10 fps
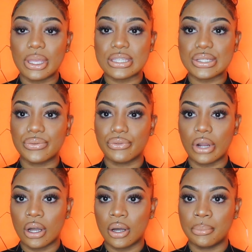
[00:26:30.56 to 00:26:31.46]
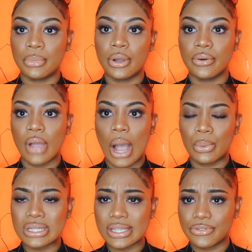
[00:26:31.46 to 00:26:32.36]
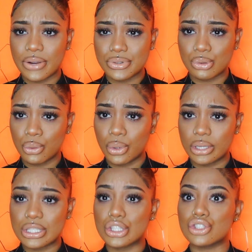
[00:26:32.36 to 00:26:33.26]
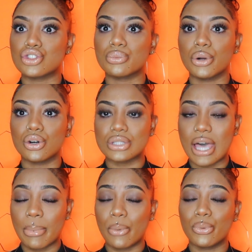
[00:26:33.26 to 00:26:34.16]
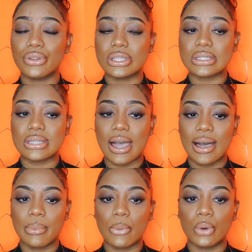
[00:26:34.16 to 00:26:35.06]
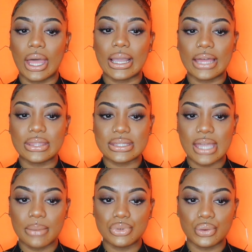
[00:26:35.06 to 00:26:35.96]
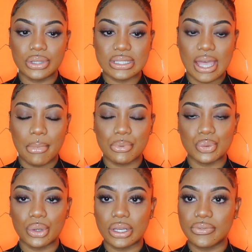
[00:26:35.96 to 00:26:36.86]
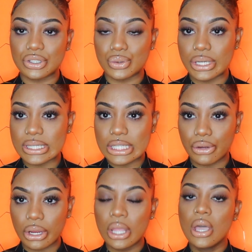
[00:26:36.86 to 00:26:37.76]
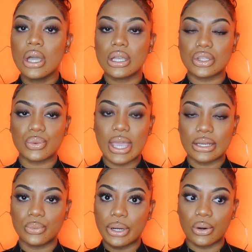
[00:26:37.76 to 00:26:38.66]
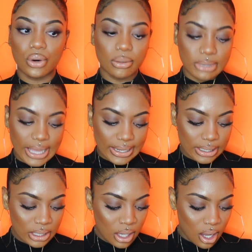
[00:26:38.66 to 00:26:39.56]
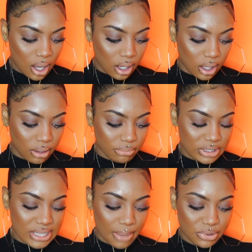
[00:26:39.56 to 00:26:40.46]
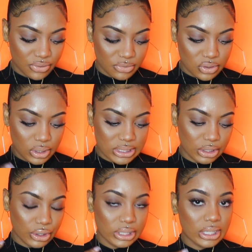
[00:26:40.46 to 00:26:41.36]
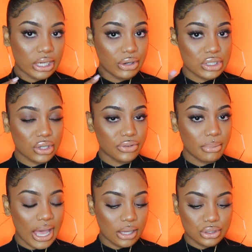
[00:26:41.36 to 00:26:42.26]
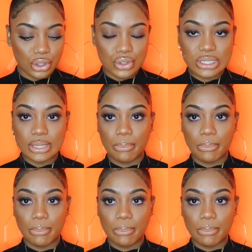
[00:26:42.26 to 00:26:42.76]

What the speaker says: is from, I want to say Forever 21. This is a super old top. I wore this top, well, I got this top during the time I was working in Victoria's Secret, because we had to wear all black. The top is from Victoria's Secret. The earrings are from Aldo's. The